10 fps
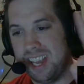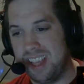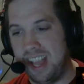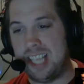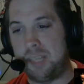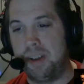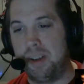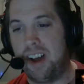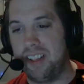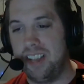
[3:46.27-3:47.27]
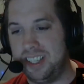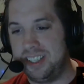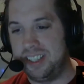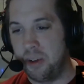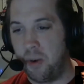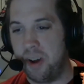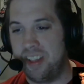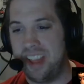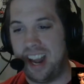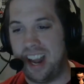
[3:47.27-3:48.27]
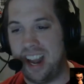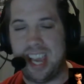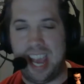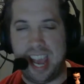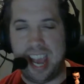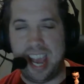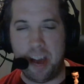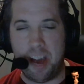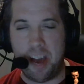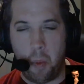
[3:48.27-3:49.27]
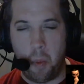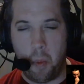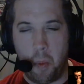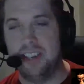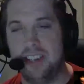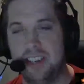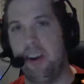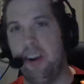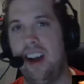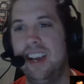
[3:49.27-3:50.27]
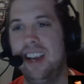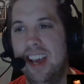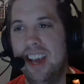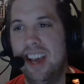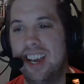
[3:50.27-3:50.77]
Last but not least, the one that I can't wait for Ian to try,